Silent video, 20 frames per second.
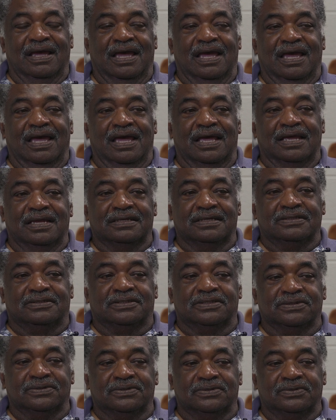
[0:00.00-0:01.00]
And
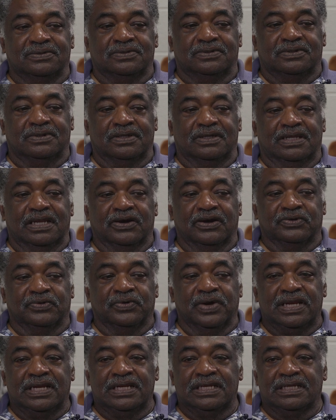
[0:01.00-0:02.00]
to their
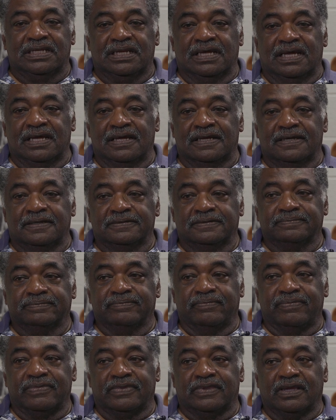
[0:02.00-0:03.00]
credit, the
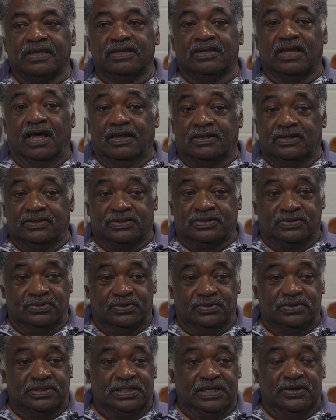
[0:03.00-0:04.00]
other
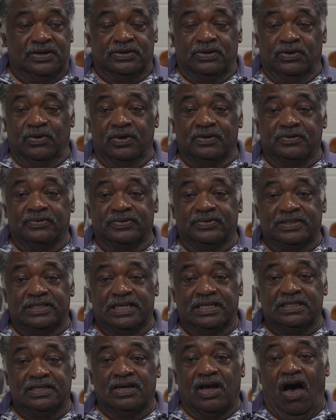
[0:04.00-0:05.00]
schools here in Northern
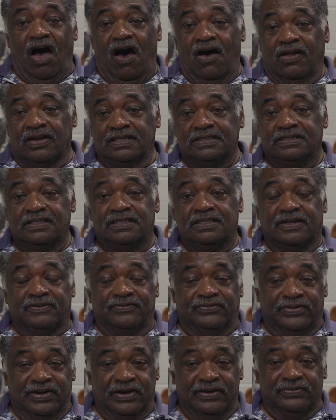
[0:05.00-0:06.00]
Virginia, Arlington and
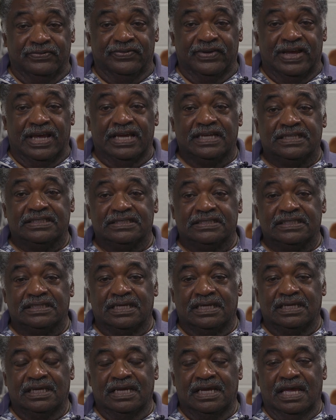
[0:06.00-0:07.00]
Fairfax
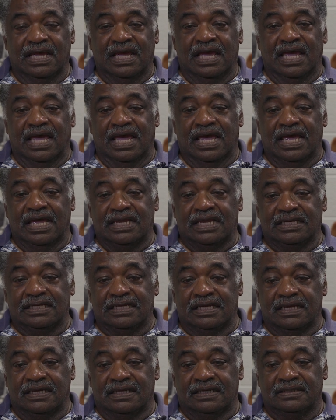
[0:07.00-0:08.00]
and
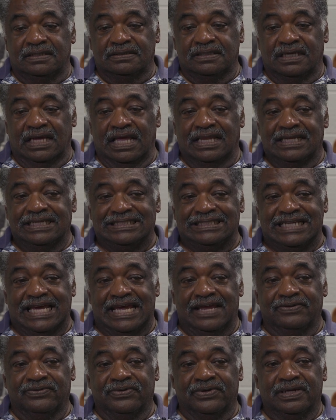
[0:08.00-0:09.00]

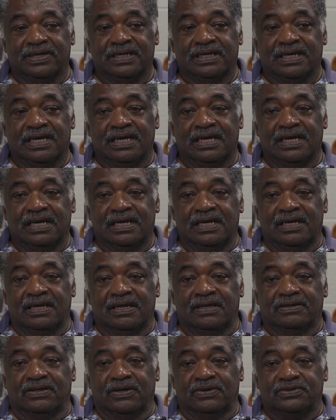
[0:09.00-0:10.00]
Alexandria,
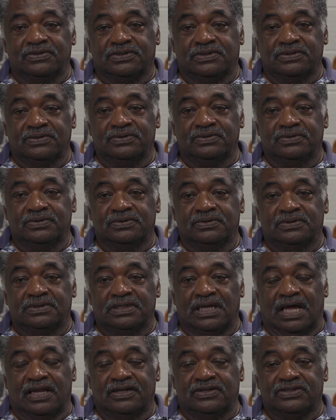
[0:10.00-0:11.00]
those schools,
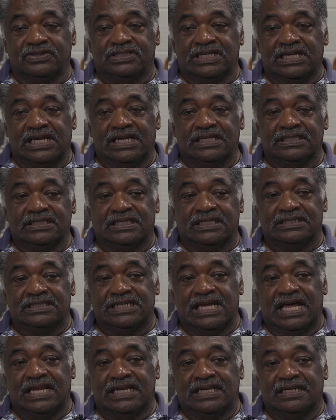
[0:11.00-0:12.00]
I understand,
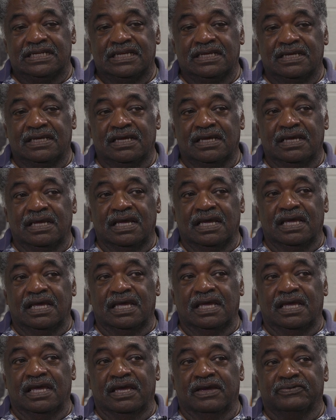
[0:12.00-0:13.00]
decided
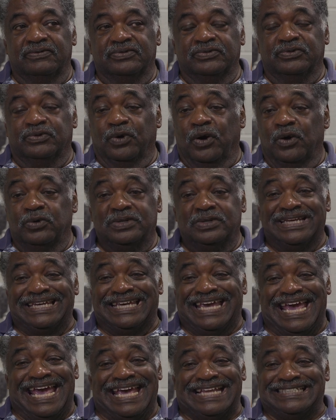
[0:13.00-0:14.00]
if Groveton
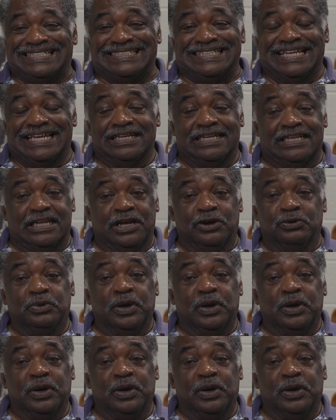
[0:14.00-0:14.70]
can't send their